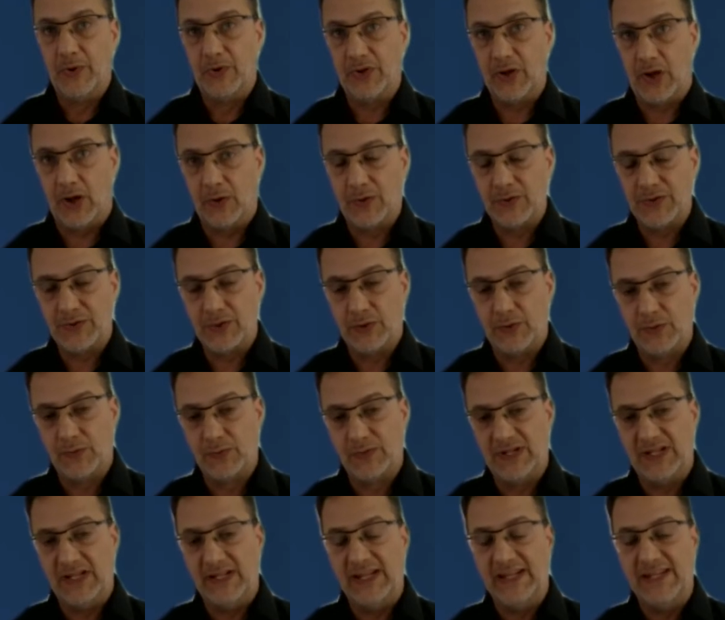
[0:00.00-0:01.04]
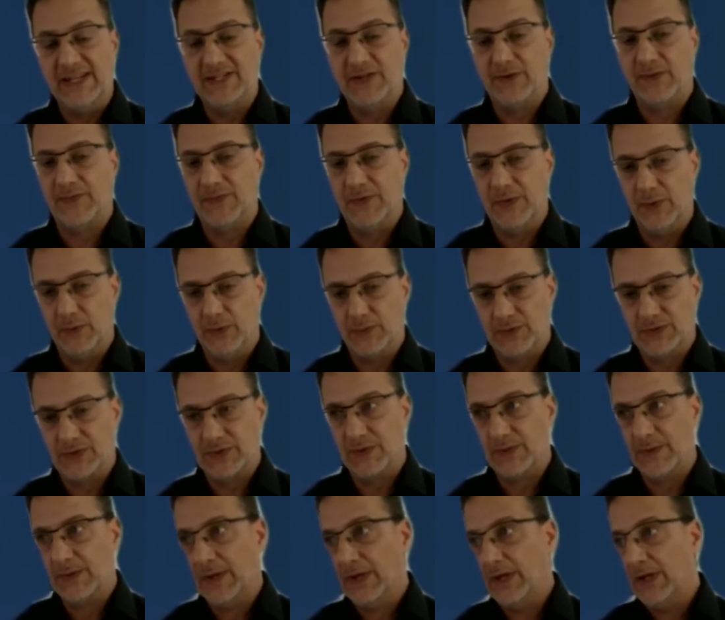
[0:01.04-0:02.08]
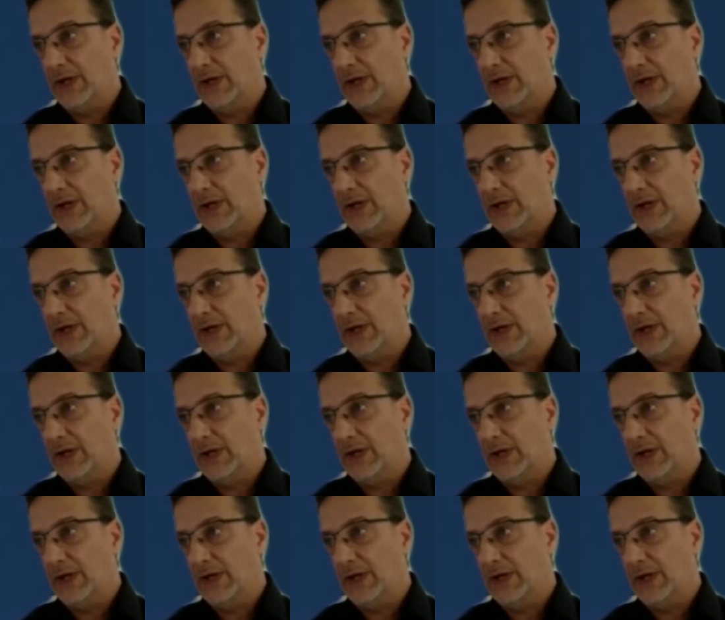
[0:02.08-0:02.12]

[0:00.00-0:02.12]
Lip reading: but also the ease of use.